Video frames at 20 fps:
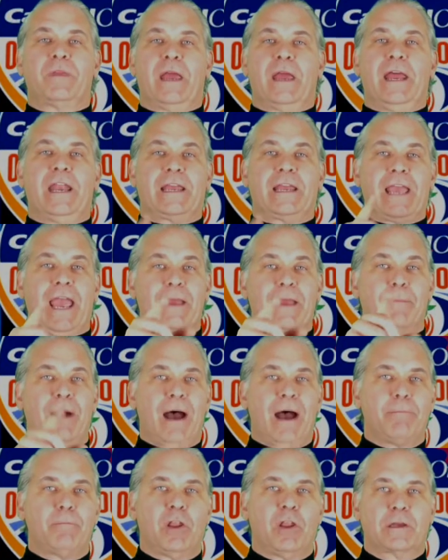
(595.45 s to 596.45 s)
And a game
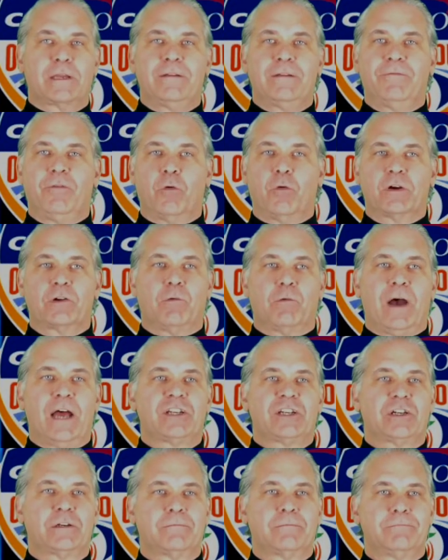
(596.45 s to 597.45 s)
I'm looking forward to
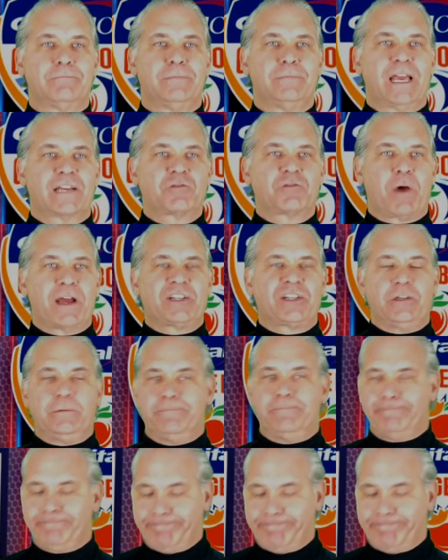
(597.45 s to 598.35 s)
watching. Next question.